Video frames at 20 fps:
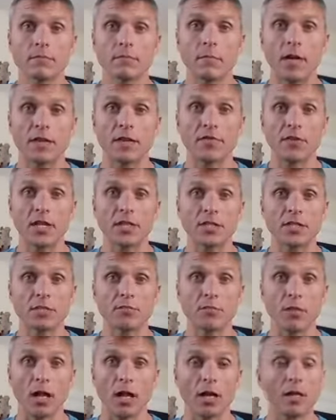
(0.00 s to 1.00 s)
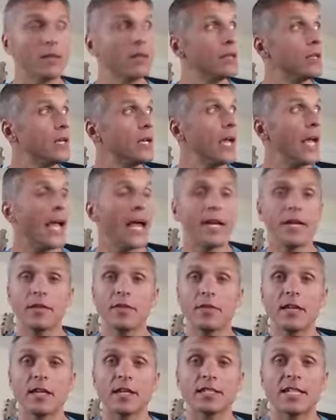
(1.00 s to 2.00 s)
my flesh and blood,
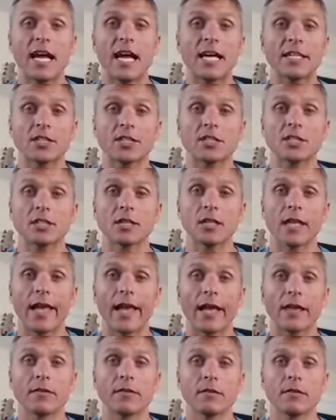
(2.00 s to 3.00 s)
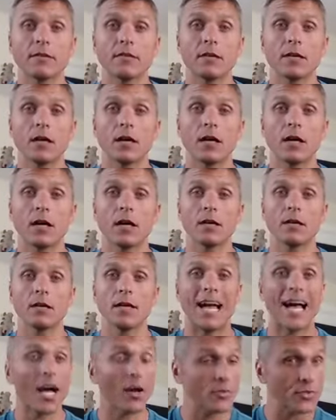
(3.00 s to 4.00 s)
anything attached to the land,
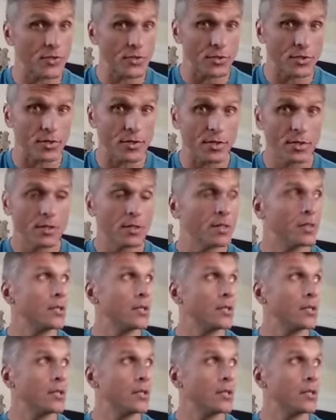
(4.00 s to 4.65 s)
houses,